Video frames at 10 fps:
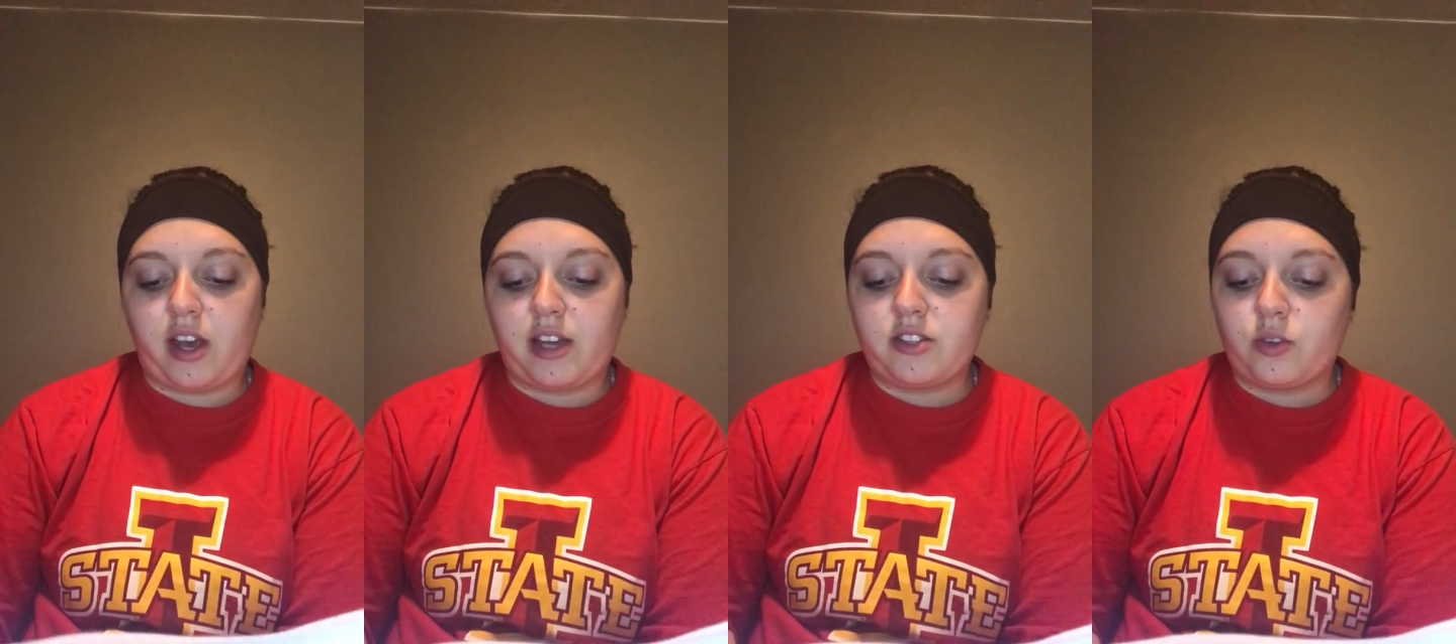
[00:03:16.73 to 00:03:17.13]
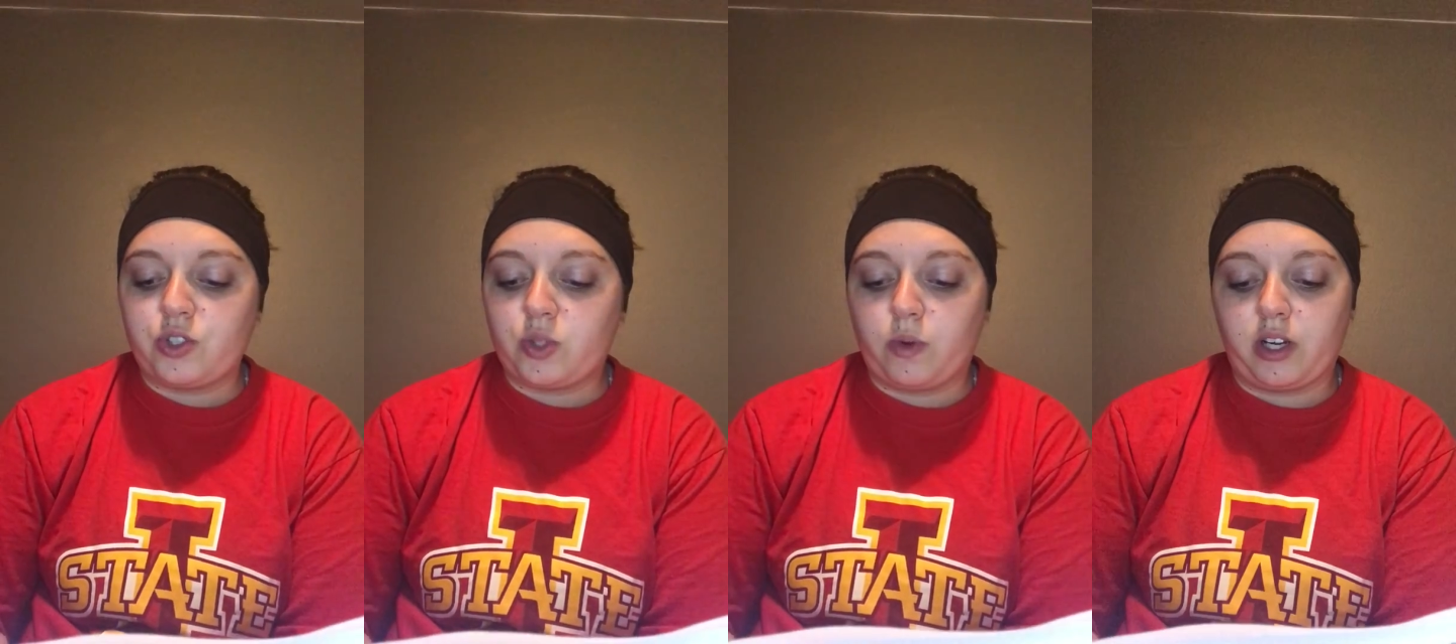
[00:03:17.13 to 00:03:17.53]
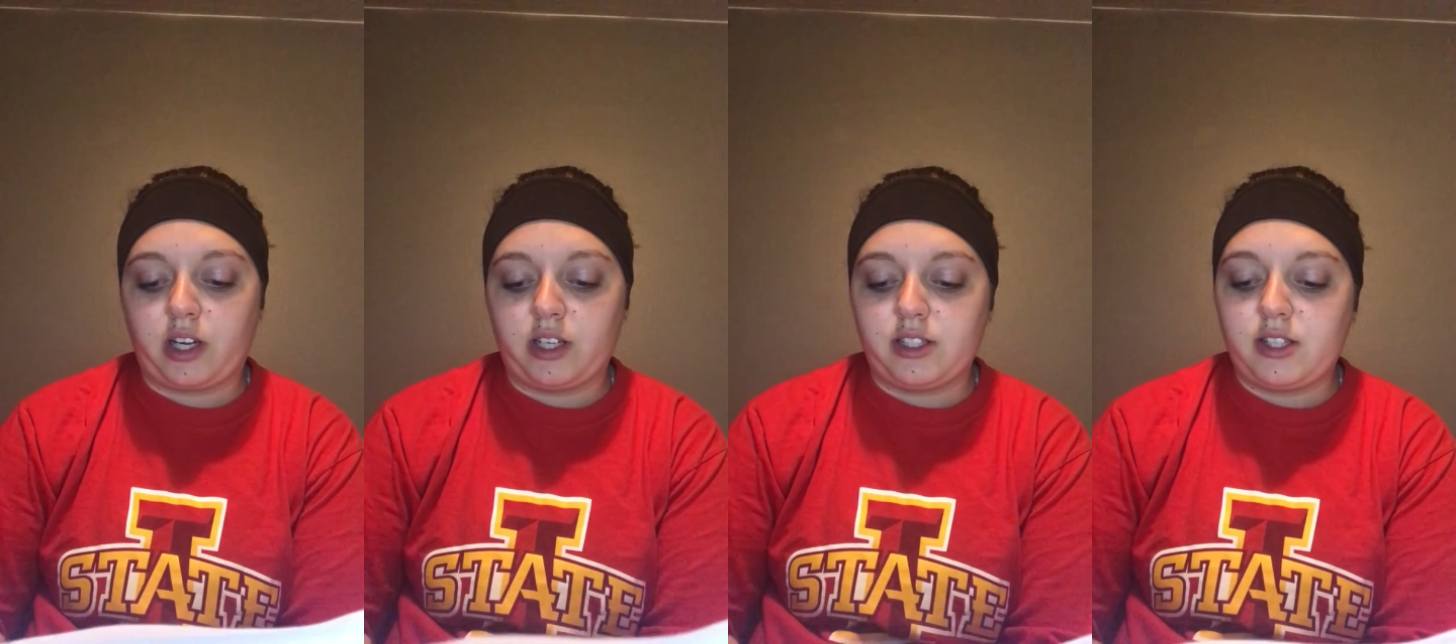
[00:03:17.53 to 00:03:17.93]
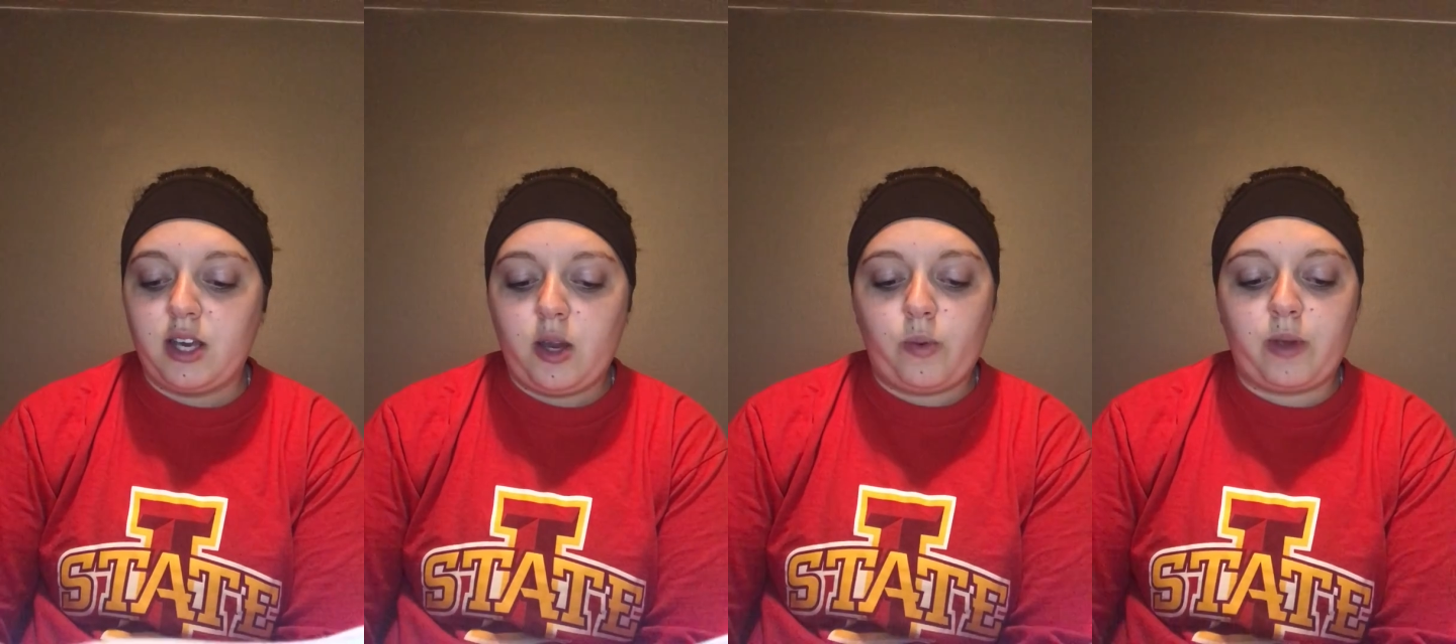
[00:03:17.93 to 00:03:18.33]
As social workers,
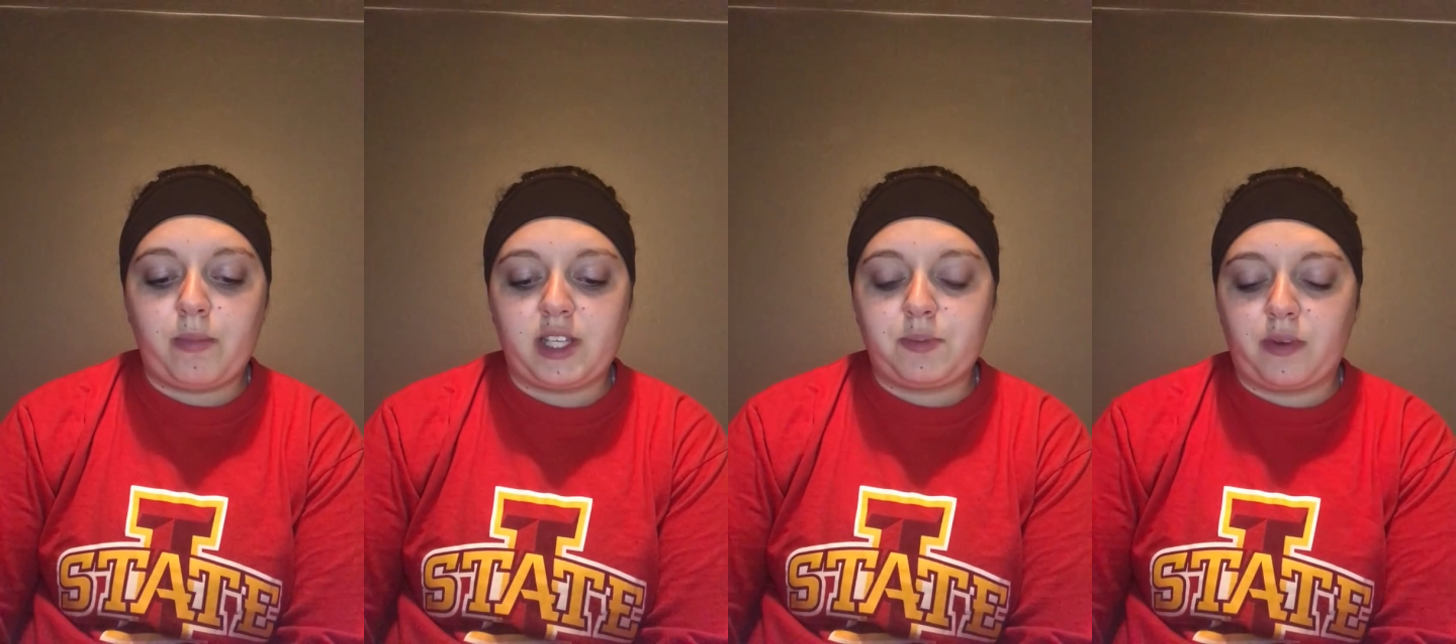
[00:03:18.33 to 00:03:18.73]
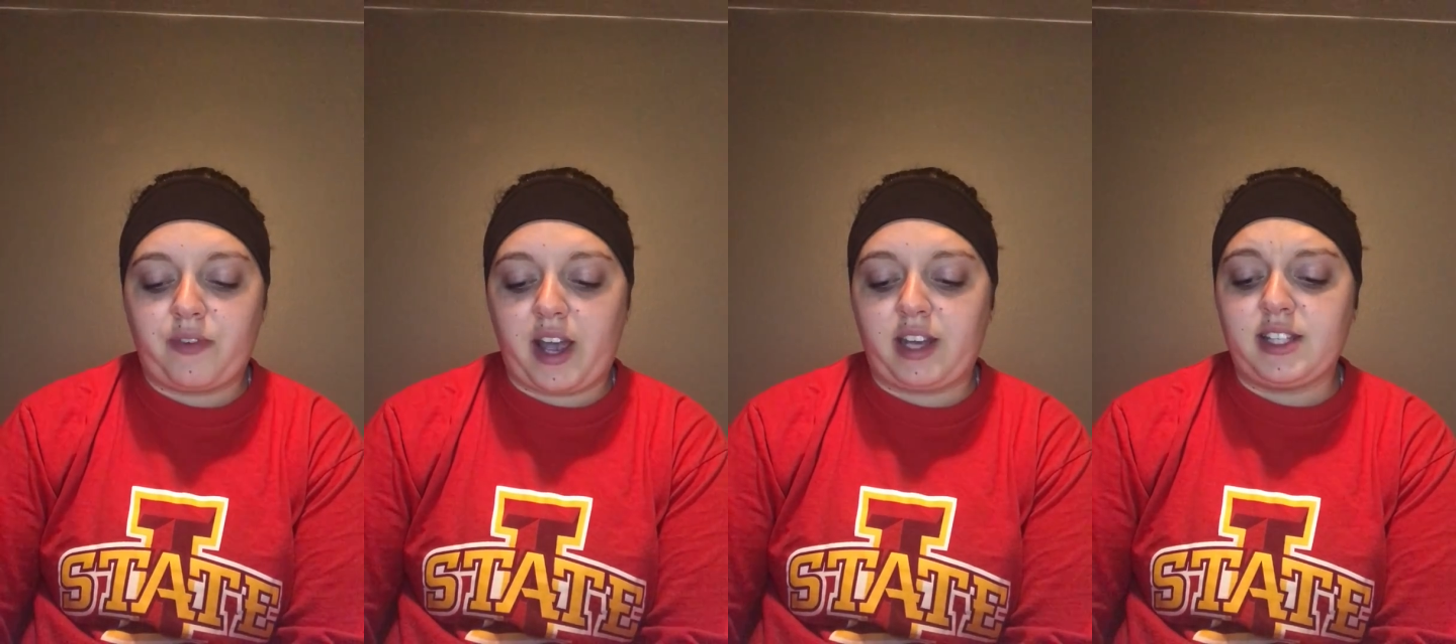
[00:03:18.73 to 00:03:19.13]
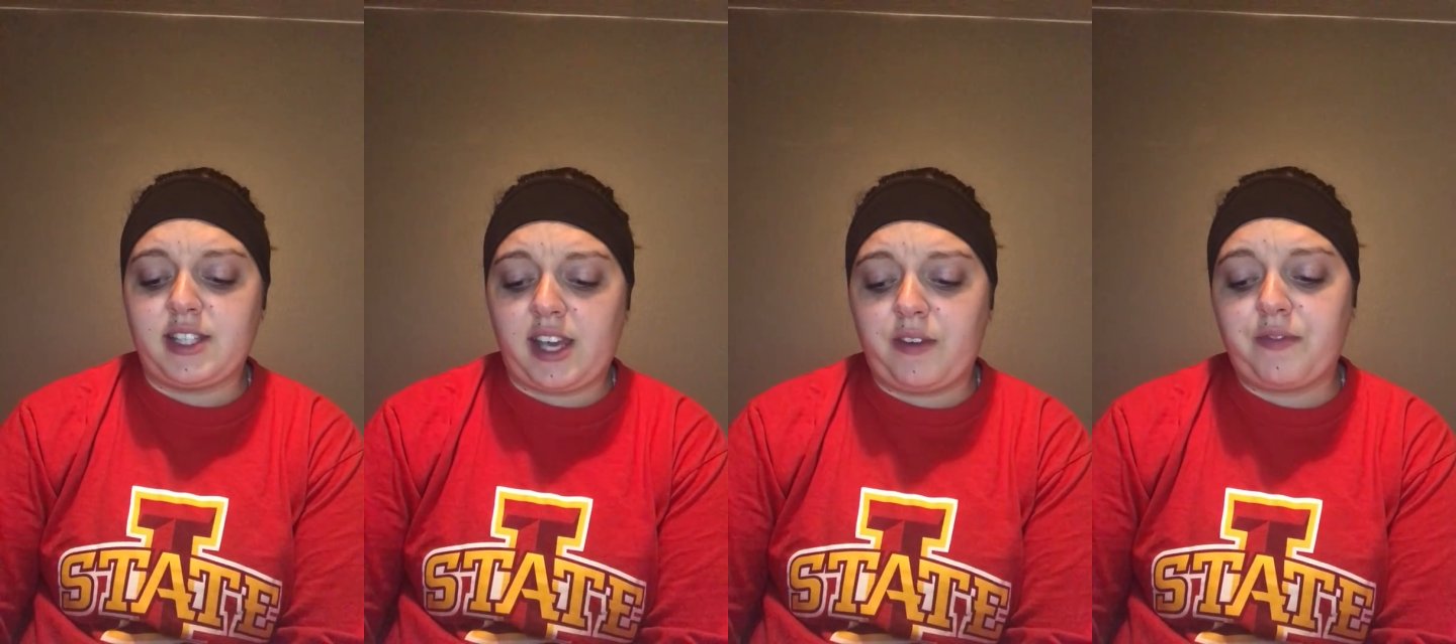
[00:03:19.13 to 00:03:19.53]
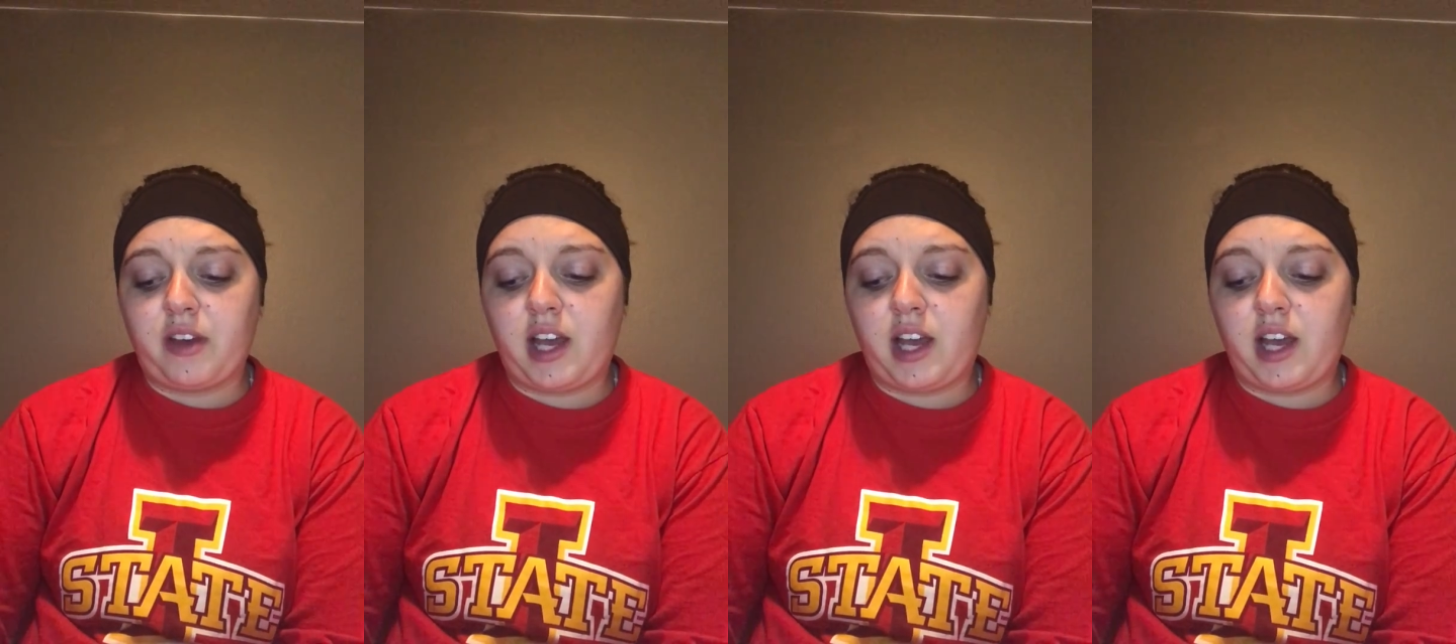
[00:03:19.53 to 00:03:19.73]
we must provide a safe,